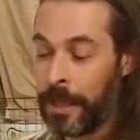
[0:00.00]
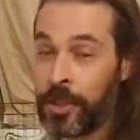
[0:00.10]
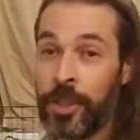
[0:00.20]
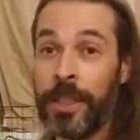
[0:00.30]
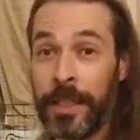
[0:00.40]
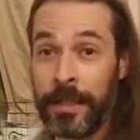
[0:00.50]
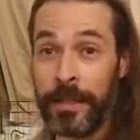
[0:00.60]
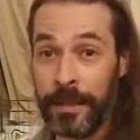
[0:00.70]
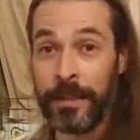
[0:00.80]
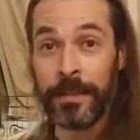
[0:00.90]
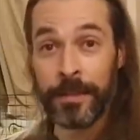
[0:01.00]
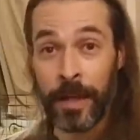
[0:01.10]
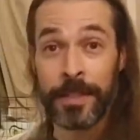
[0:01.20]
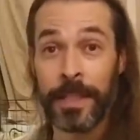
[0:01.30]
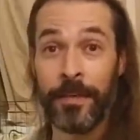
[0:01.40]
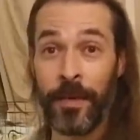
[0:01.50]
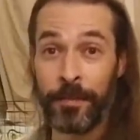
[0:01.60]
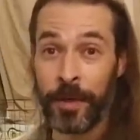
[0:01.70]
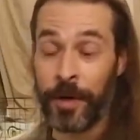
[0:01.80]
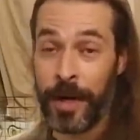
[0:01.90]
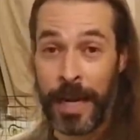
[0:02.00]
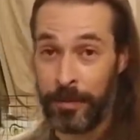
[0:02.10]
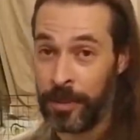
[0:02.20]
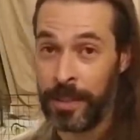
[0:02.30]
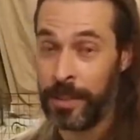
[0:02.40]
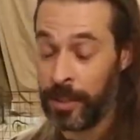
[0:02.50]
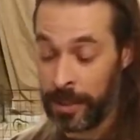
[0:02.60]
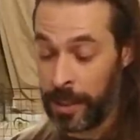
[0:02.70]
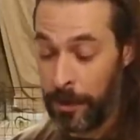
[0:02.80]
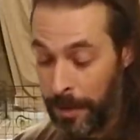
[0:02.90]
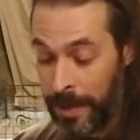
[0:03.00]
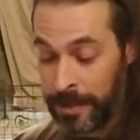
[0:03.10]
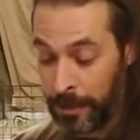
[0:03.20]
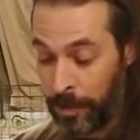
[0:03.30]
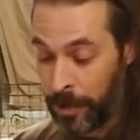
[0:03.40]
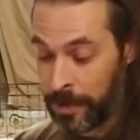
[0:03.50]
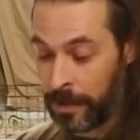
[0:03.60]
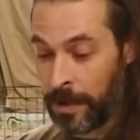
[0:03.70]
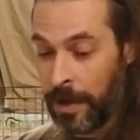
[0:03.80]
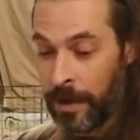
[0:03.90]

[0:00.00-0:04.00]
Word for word: she does live up to her name. She's just an amazing person.